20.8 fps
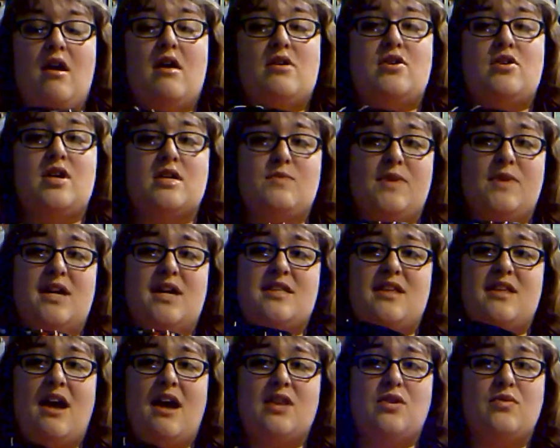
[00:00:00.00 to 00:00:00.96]
Trust me, guys,
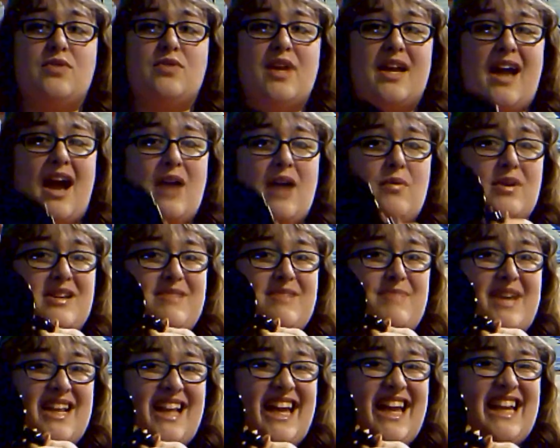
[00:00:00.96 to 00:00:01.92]
I don't think I would
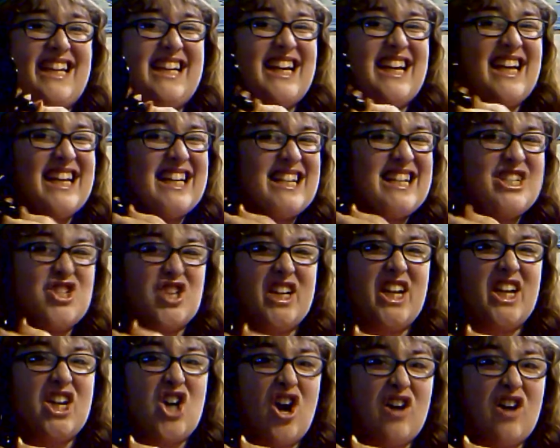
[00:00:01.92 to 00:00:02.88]
be like
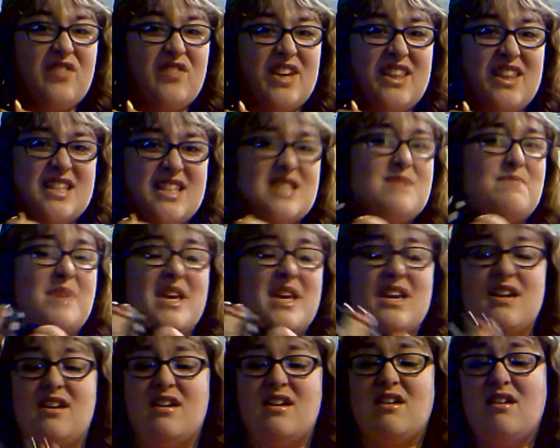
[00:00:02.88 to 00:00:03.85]
drinking coffee this
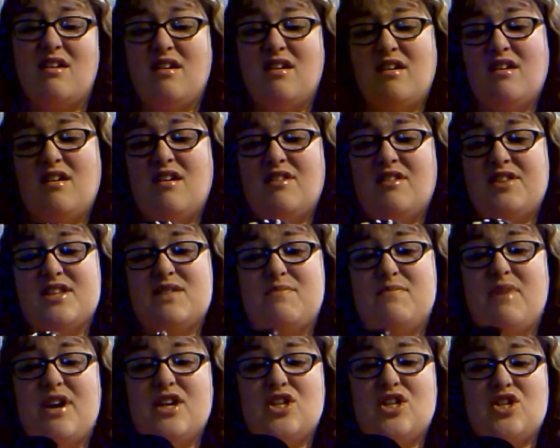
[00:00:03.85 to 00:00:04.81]
big, this
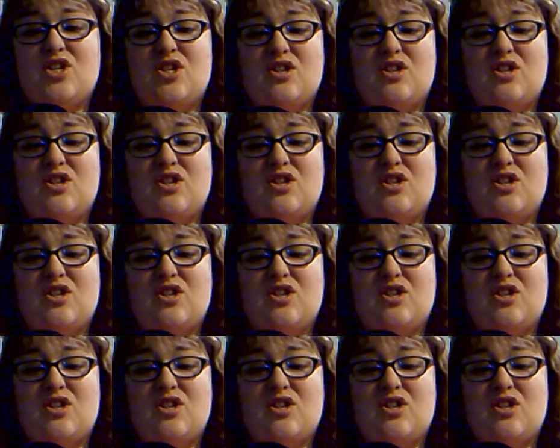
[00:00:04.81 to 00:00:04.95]
much.